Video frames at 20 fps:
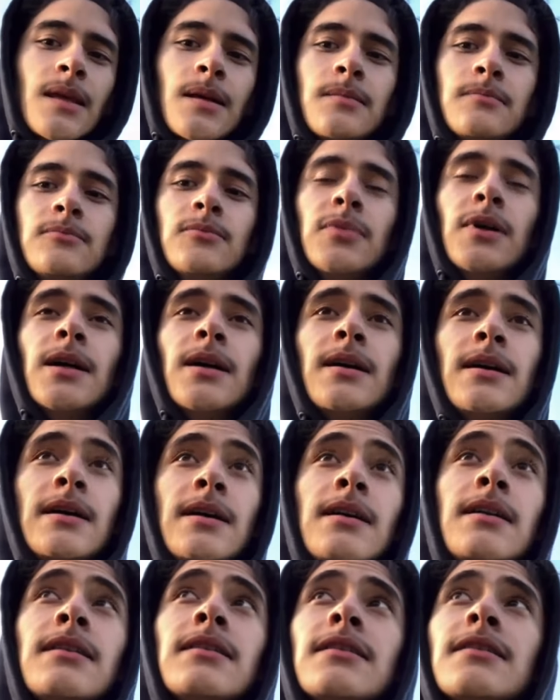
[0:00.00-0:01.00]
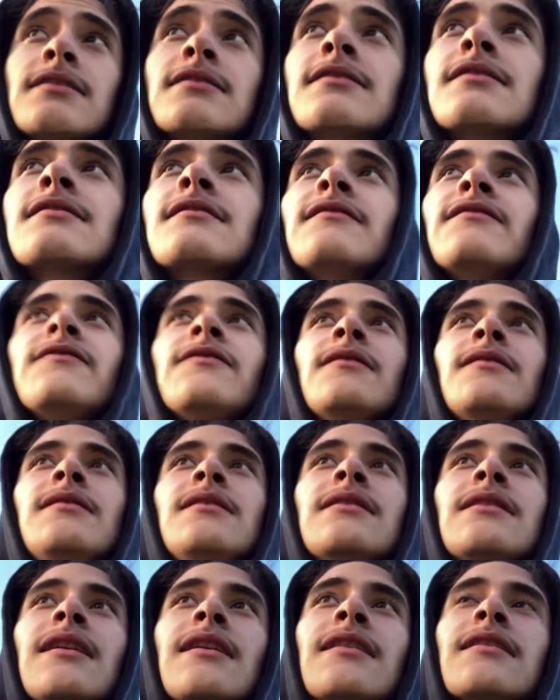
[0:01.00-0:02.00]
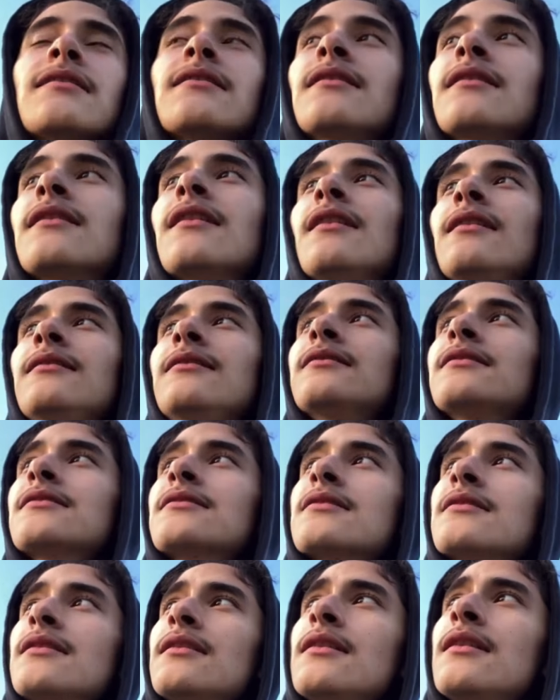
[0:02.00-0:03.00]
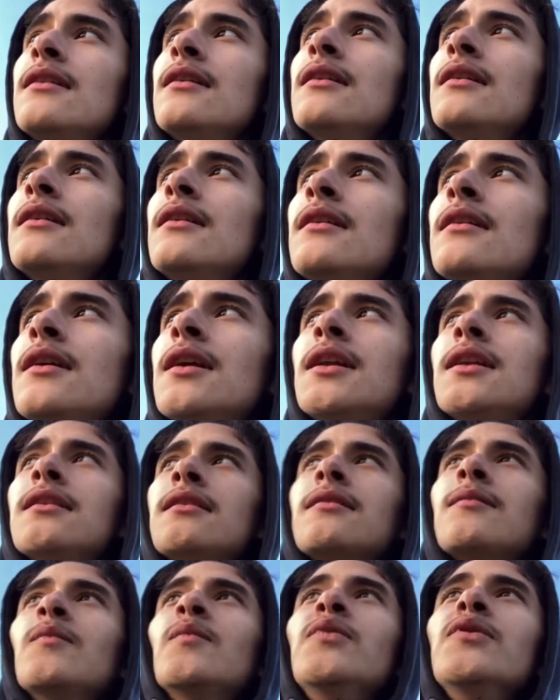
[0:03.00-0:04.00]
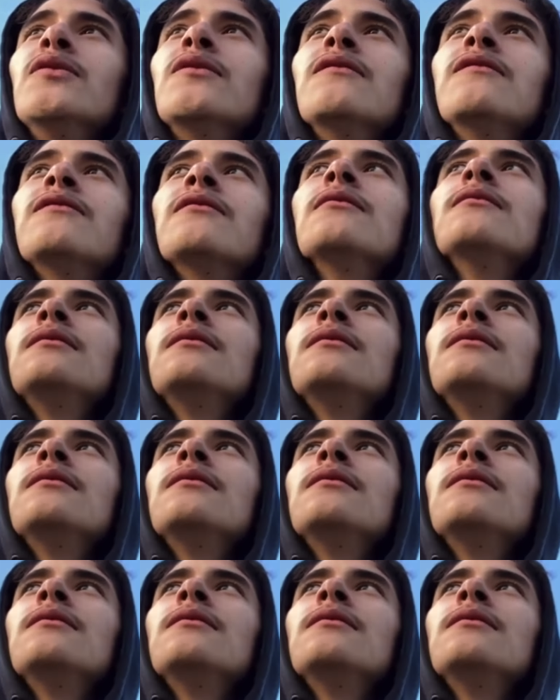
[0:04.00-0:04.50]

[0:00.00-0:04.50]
But it's just a feeling, like the colors, beautiful.